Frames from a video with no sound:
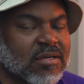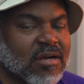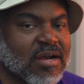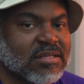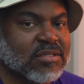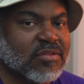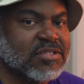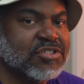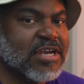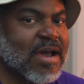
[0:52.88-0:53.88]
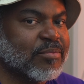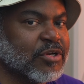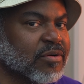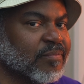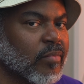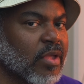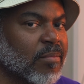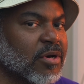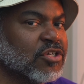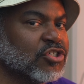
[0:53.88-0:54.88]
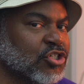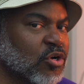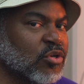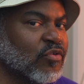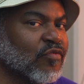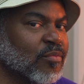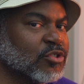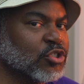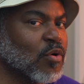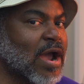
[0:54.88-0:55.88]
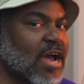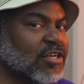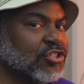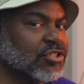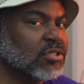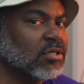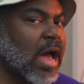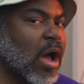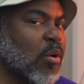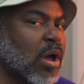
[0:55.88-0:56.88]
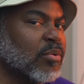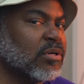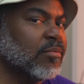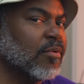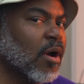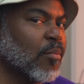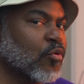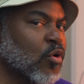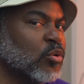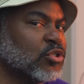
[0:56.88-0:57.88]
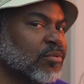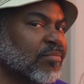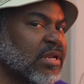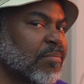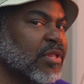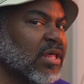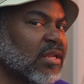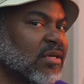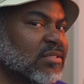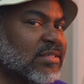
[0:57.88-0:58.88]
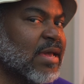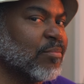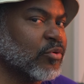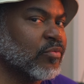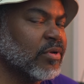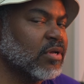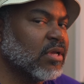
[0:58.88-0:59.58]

All right, so this chapter, I'm going to show you from scratch how I would approach manipulating a sample